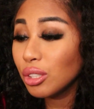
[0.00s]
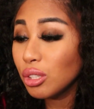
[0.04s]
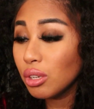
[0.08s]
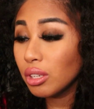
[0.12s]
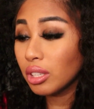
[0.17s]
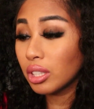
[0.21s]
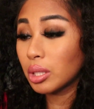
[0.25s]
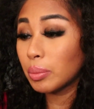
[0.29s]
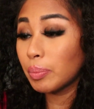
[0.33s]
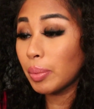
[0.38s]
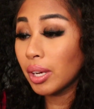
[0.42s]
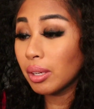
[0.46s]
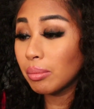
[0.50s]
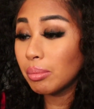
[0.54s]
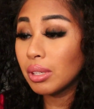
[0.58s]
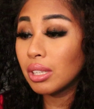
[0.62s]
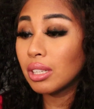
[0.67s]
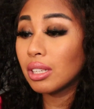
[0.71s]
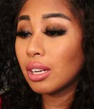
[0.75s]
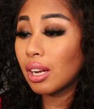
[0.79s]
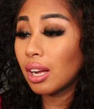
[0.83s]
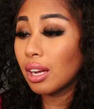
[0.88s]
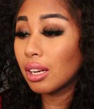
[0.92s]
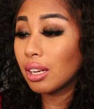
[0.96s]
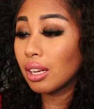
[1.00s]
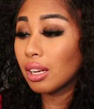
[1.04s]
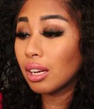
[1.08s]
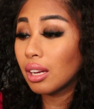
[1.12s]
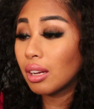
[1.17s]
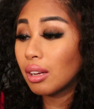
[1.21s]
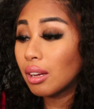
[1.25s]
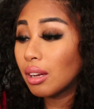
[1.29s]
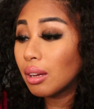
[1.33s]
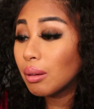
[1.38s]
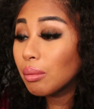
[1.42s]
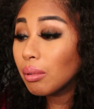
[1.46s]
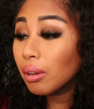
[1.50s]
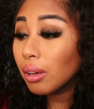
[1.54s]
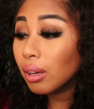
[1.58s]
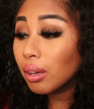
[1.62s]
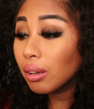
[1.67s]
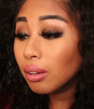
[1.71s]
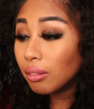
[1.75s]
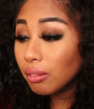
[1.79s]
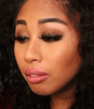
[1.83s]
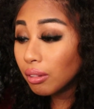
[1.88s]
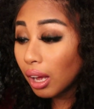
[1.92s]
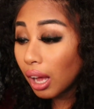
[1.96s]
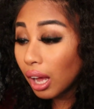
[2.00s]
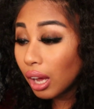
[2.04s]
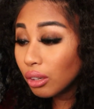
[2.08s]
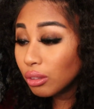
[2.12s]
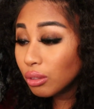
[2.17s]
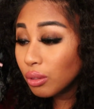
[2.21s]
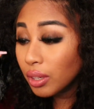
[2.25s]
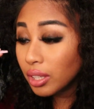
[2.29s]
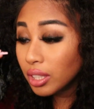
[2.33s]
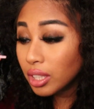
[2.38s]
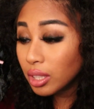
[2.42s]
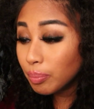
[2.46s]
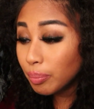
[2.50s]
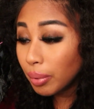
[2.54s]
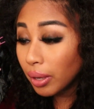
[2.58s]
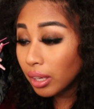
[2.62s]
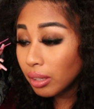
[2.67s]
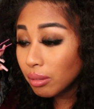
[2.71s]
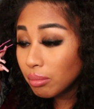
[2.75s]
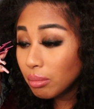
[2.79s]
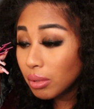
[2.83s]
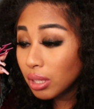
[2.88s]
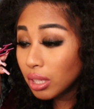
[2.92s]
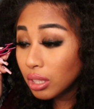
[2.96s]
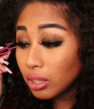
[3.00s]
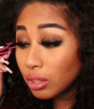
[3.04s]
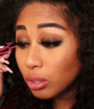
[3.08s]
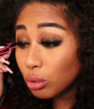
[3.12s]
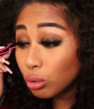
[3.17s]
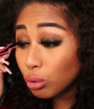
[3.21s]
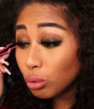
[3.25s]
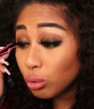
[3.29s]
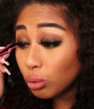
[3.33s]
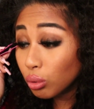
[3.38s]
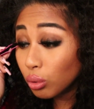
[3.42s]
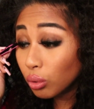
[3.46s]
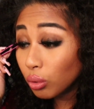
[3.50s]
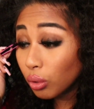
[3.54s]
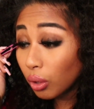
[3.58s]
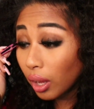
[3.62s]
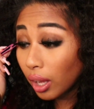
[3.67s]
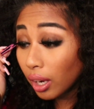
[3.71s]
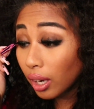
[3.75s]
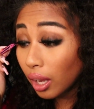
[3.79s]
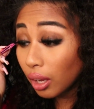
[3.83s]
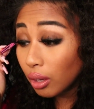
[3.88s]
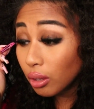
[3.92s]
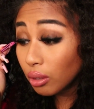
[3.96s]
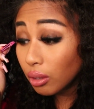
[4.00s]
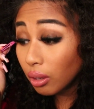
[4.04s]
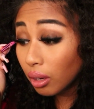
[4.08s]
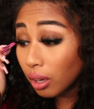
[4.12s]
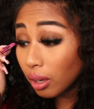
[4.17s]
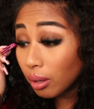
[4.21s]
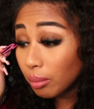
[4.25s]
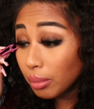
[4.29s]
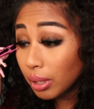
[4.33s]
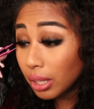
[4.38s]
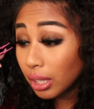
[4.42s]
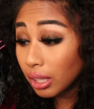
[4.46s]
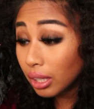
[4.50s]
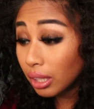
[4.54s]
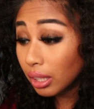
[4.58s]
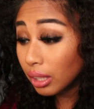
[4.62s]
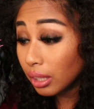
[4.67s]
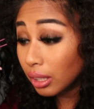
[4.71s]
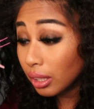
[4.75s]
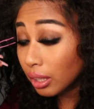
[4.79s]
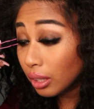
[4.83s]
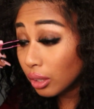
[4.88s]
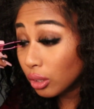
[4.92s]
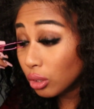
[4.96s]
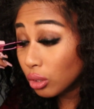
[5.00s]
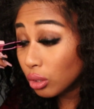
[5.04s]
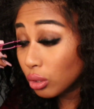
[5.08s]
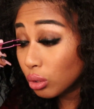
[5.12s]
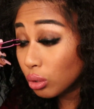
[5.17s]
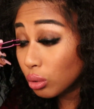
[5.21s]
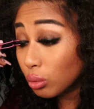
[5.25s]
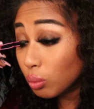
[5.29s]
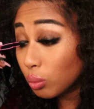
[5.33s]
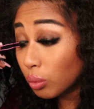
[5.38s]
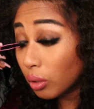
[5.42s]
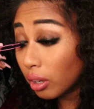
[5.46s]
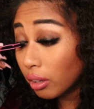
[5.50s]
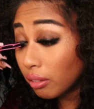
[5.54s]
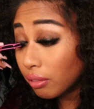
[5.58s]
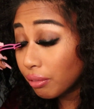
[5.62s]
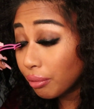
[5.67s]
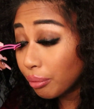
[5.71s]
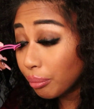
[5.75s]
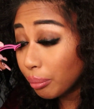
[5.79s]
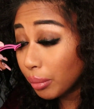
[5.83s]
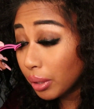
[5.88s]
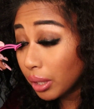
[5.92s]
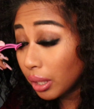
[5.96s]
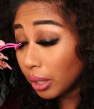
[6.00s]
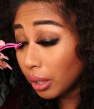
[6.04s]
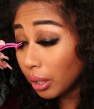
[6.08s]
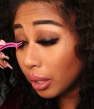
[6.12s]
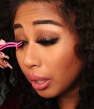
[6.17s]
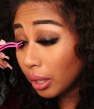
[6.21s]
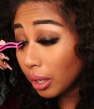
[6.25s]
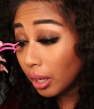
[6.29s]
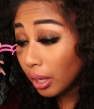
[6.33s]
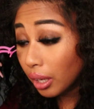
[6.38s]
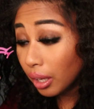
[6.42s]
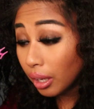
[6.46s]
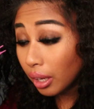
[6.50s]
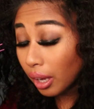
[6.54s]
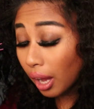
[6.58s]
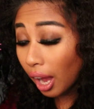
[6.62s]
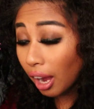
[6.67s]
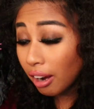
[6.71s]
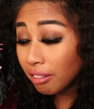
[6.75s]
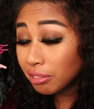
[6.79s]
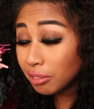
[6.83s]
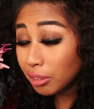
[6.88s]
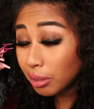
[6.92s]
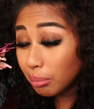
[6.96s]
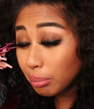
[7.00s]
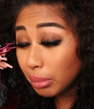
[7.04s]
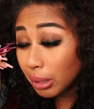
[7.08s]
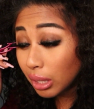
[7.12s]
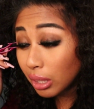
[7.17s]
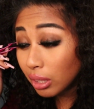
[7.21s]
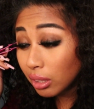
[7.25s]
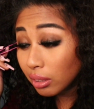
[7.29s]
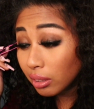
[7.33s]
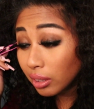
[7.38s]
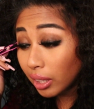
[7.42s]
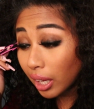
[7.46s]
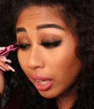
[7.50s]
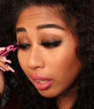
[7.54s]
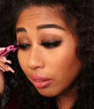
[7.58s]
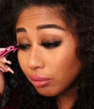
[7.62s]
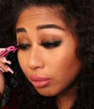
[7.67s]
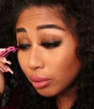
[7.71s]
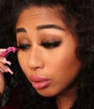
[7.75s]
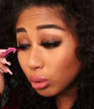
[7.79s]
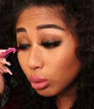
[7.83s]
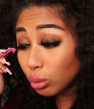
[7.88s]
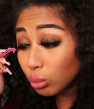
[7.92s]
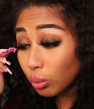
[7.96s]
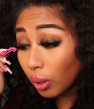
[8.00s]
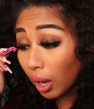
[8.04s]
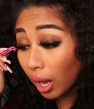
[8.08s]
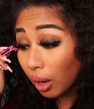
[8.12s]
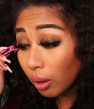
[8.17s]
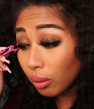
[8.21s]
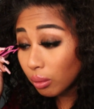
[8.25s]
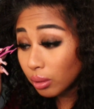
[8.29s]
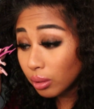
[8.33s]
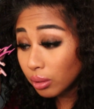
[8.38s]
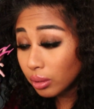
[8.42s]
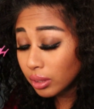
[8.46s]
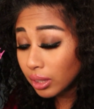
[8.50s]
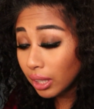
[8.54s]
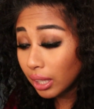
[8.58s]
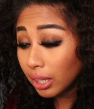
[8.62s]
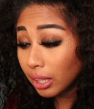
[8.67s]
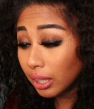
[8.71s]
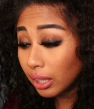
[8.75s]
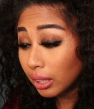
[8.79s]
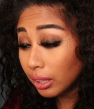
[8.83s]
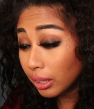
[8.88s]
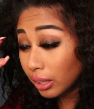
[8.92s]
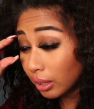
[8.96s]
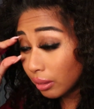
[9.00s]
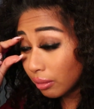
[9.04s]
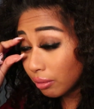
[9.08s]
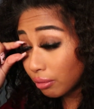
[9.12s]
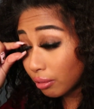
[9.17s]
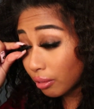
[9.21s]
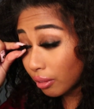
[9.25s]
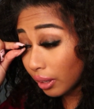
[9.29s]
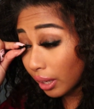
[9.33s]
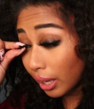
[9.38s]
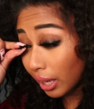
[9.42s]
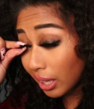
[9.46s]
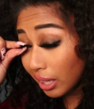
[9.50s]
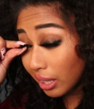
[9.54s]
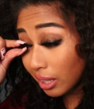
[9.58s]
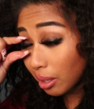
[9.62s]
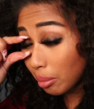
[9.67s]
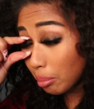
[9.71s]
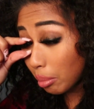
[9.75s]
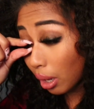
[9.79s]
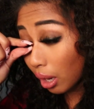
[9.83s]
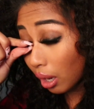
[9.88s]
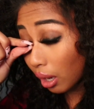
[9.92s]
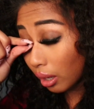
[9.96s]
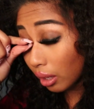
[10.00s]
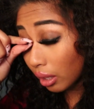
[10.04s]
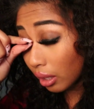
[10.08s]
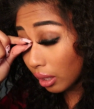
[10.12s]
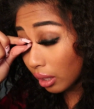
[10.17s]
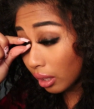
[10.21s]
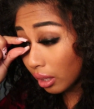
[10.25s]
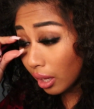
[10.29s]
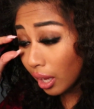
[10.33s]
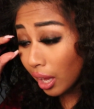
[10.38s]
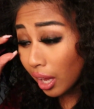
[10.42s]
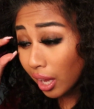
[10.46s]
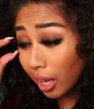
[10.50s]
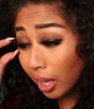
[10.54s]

expect me to how do you expect me to allow you to come in to work for me after being late for 2 hours and forgetting about it,